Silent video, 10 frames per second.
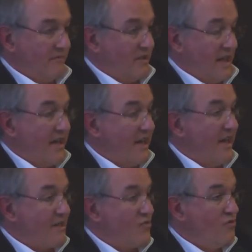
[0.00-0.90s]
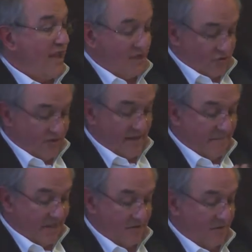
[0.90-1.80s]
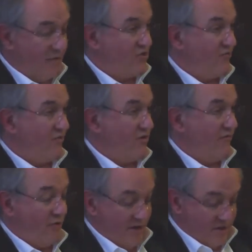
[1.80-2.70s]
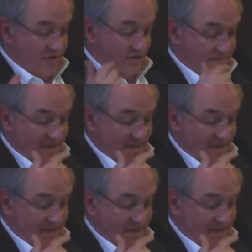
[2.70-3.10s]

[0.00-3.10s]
Canada has two national capitals, which for foreigners is a